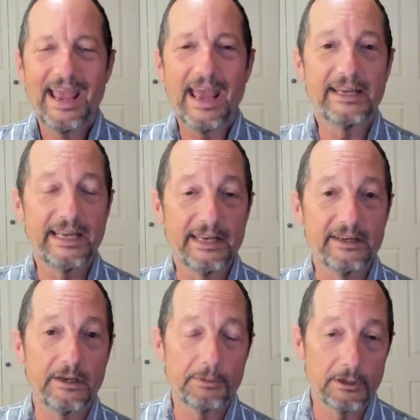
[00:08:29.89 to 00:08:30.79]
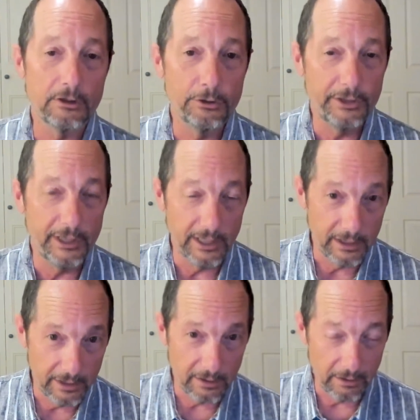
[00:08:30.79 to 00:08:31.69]
and he ended up including
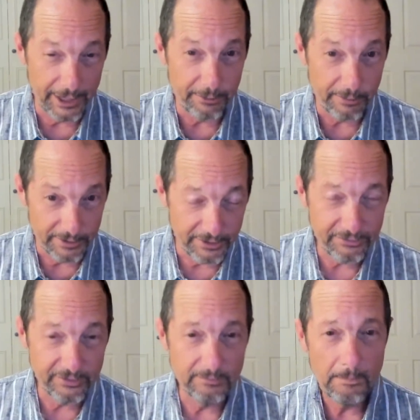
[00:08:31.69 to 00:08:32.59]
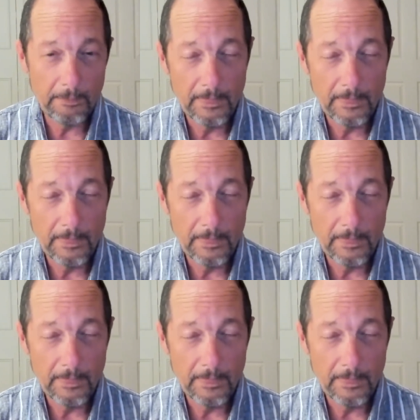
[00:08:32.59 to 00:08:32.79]
it in a later edition